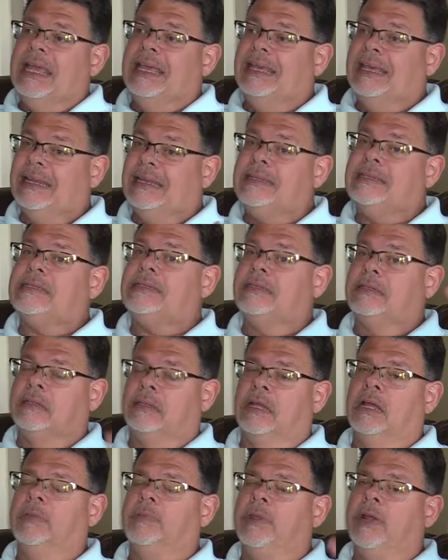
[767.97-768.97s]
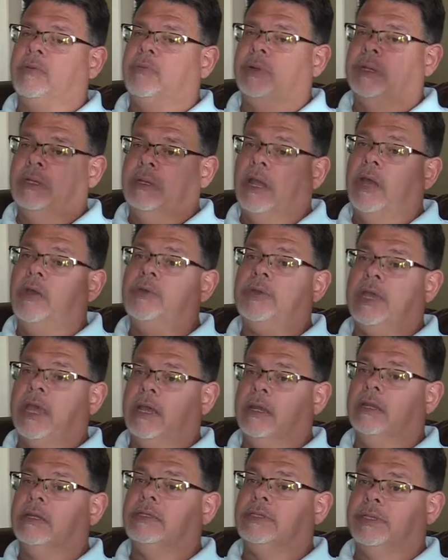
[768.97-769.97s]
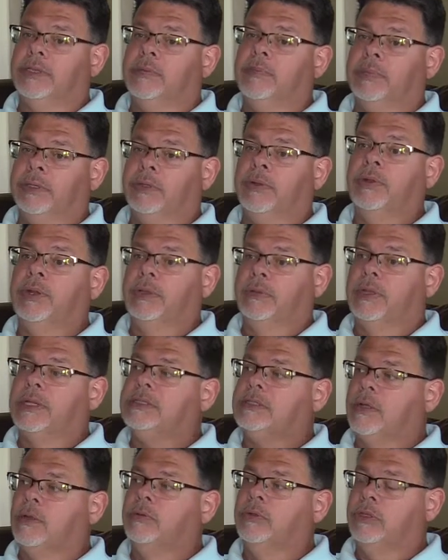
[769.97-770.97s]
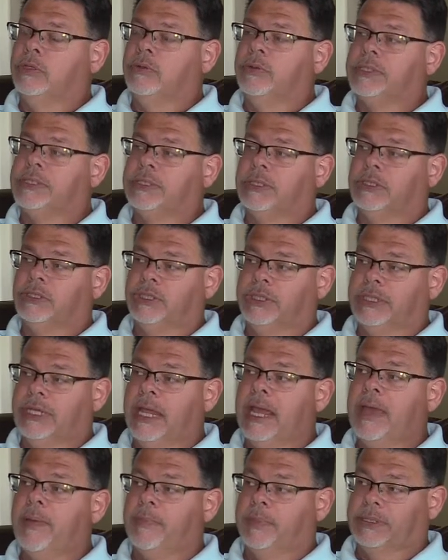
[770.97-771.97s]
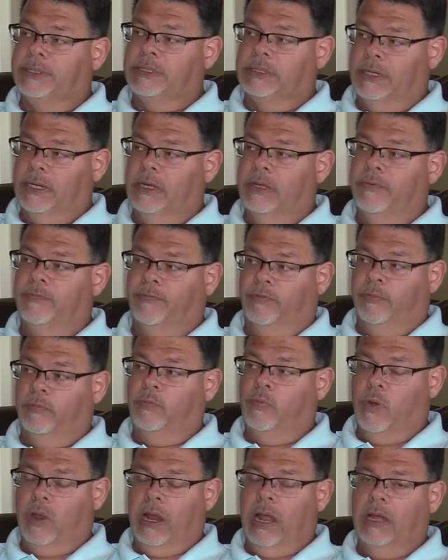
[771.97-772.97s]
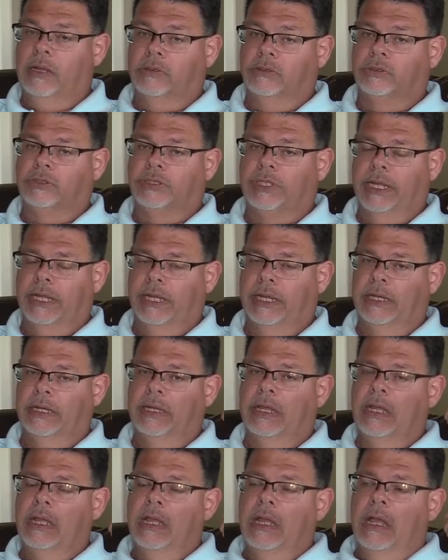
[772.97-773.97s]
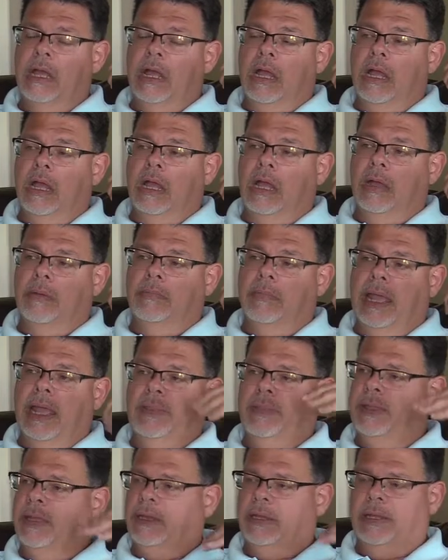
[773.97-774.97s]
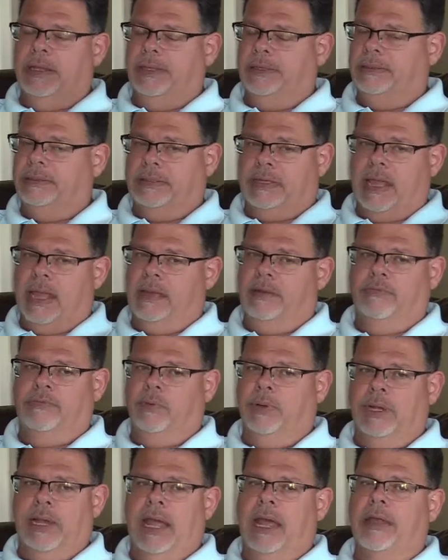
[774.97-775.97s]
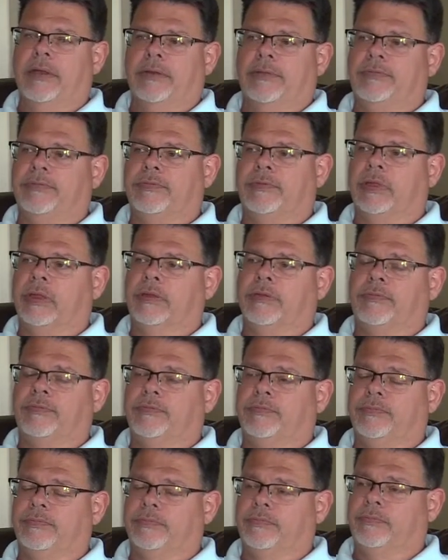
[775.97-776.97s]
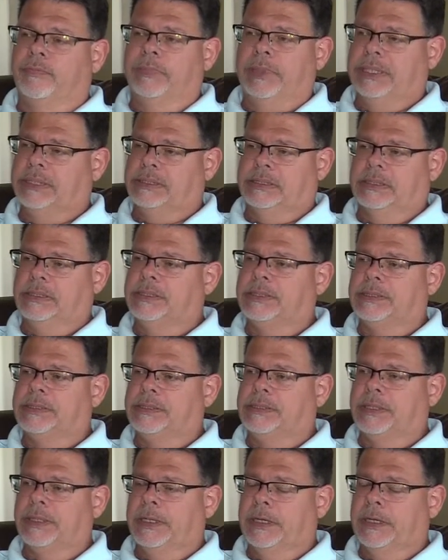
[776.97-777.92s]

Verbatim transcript: It is the club that relocated to the building that's on the UNCG campus now, from what I understand. And then it kind of went out of business.